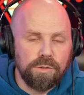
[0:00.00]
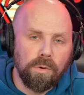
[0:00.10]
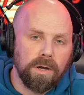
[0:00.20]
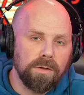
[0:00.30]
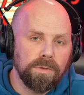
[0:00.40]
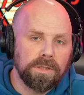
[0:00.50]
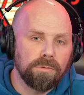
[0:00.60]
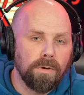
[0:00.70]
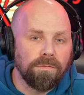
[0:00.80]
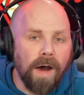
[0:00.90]
working with the
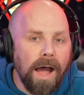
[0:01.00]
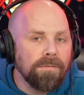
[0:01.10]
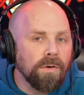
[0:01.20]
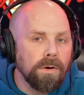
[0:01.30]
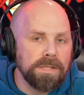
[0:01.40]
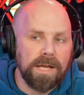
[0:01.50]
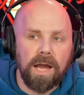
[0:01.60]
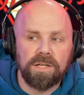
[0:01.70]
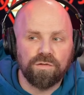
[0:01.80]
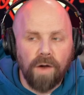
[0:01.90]
revival. He's got
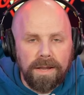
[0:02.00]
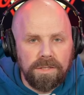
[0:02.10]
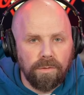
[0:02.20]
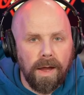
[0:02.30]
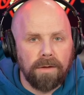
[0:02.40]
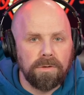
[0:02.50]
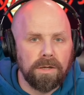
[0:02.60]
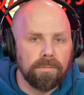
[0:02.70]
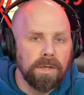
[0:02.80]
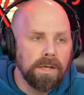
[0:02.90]
his friends around
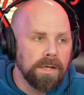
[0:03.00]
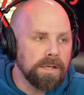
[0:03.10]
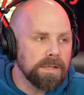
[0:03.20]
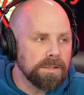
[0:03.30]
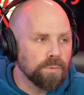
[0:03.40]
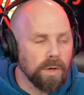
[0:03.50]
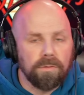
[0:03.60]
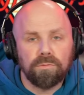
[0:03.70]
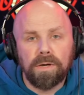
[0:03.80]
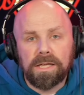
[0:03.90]
him. He's working
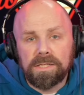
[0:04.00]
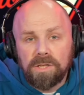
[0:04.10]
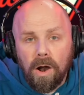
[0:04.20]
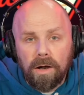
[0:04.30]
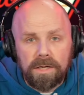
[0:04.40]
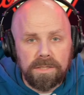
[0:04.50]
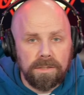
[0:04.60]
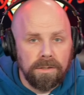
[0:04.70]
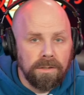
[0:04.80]
with Ricky Starks.